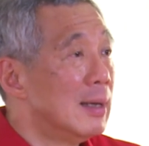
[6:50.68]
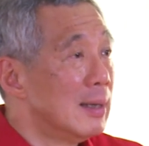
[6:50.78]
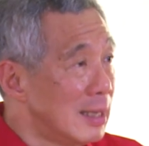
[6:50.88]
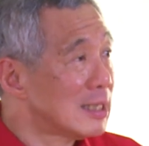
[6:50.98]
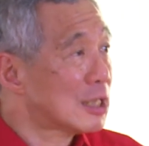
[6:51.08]

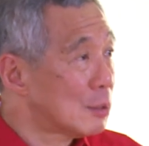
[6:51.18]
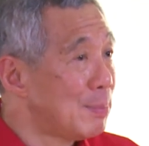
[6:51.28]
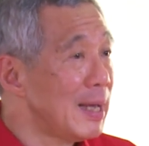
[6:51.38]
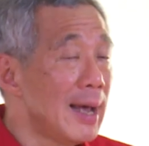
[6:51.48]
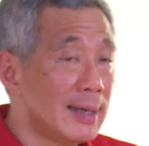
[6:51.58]
This
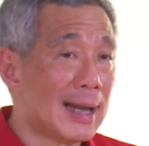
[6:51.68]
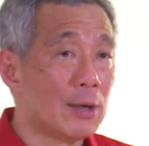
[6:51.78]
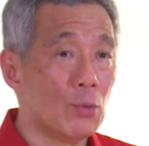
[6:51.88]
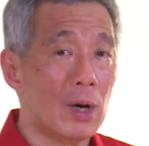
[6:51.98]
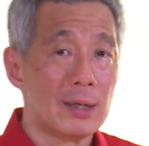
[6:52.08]
PA
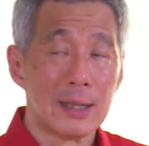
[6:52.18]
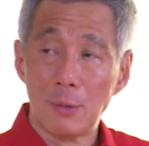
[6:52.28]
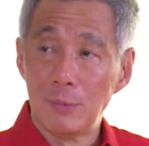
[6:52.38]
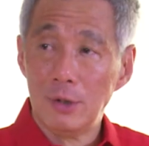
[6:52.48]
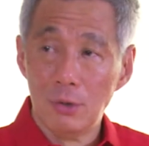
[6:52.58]
network
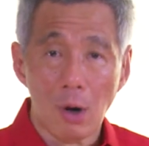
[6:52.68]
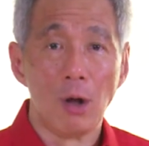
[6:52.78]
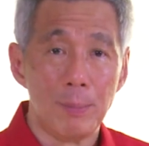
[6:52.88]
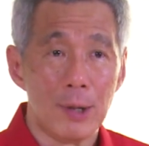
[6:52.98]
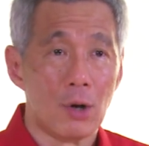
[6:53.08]
that you
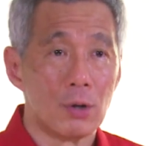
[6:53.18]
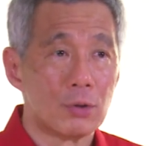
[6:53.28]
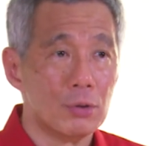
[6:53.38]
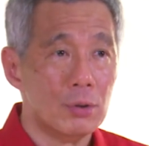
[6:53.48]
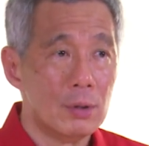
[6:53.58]
all belong
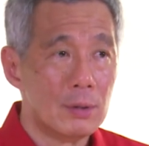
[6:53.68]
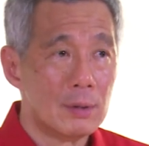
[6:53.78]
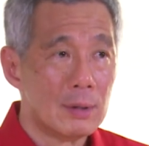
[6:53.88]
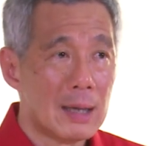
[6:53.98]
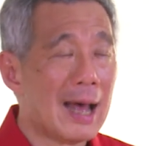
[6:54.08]
to
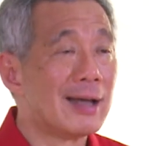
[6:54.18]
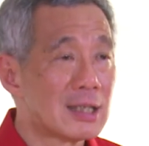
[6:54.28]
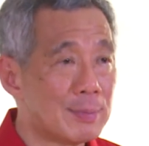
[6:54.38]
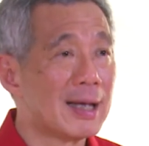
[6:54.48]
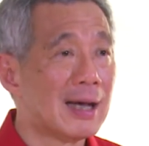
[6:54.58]

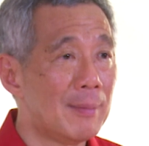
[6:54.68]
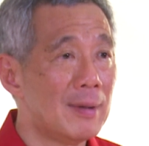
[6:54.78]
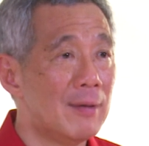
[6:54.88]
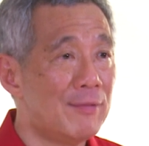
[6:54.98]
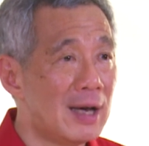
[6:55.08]
has become
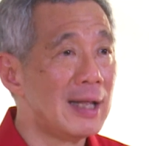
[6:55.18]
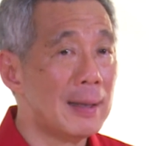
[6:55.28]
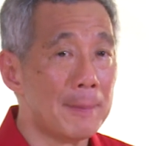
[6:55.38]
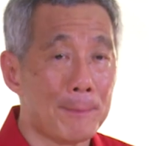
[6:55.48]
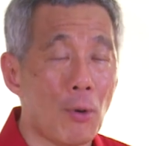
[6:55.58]
a very
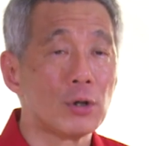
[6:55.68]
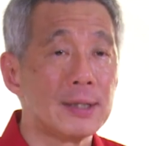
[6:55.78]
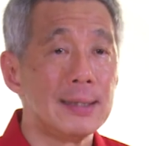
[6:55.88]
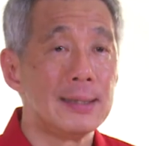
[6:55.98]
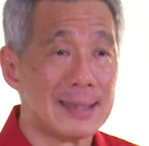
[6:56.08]

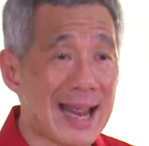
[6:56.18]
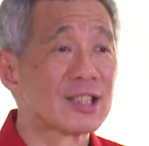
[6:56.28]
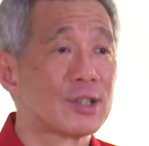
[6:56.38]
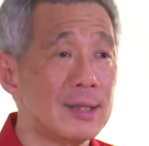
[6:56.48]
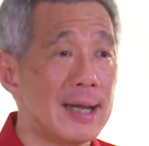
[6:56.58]
important
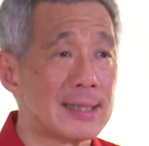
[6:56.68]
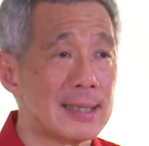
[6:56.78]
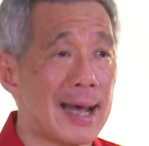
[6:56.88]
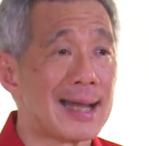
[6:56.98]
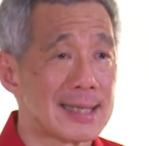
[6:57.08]
national
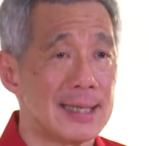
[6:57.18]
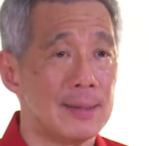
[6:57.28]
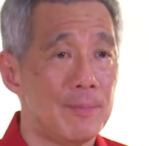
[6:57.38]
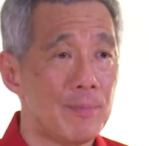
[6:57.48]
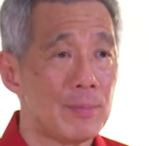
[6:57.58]
asset
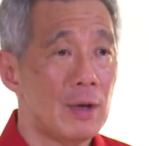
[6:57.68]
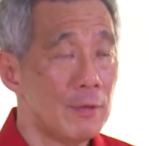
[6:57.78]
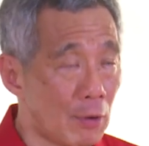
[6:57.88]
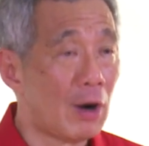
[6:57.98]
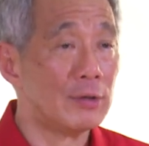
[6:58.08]

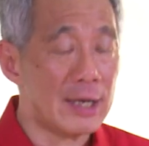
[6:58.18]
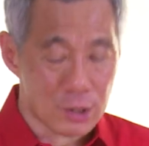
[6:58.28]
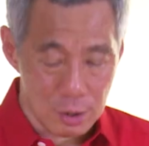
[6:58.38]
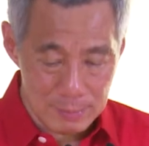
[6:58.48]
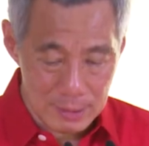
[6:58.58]
for our
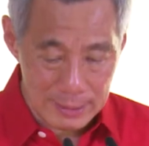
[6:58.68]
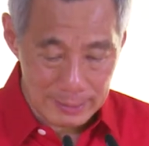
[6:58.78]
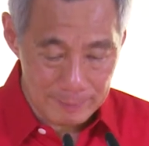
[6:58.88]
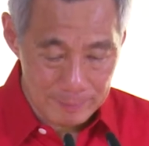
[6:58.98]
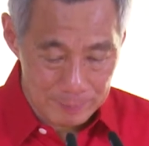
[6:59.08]
nation building.
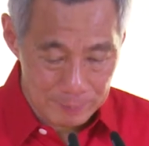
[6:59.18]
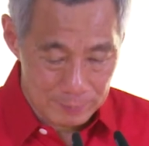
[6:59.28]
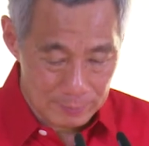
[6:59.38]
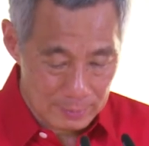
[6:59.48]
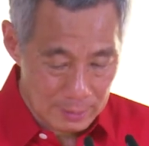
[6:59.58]

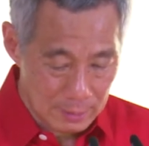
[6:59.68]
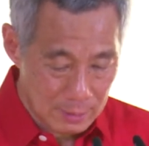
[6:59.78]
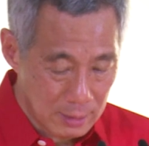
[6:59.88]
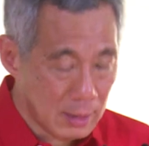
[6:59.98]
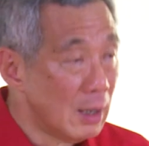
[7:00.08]

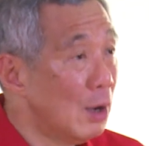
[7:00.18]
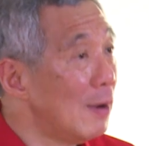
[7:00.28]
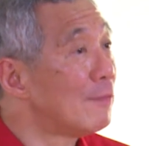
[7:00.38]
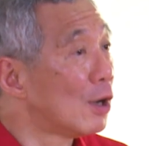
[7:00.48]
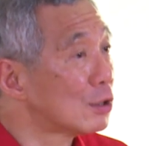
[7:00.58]

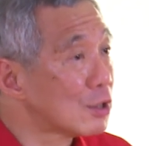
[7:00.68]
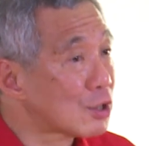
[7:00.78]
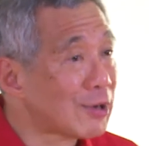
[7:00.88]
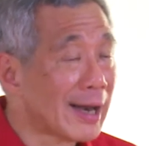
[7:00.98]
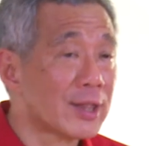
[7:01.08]
We've got to
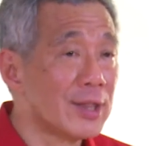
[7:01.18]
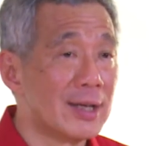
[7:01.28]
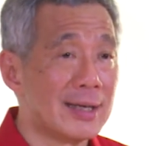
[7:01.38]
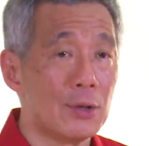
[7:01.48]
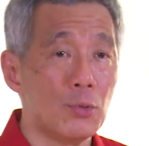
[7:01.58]
strengthen
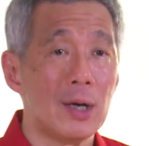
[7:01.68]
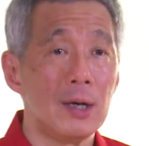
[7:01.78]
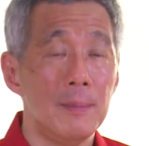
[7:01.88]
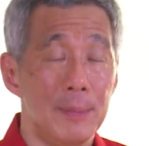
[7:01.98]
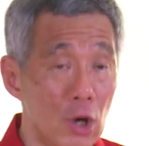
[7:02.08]
the
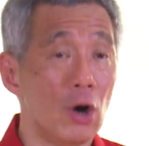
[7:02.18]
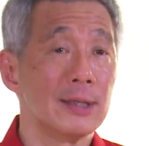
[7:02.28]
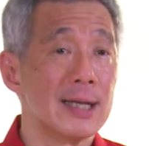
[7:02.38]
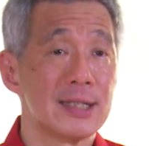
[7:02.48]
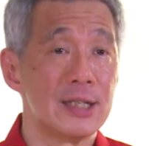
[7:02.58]
network
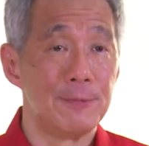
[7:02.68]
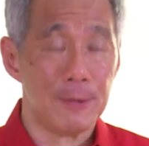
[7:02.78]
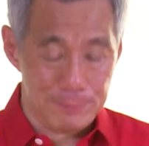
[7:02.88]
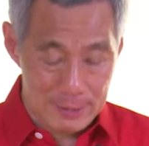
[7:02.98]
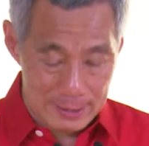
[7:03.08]
beyond
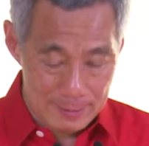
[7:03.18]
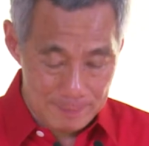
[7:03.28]
SG50.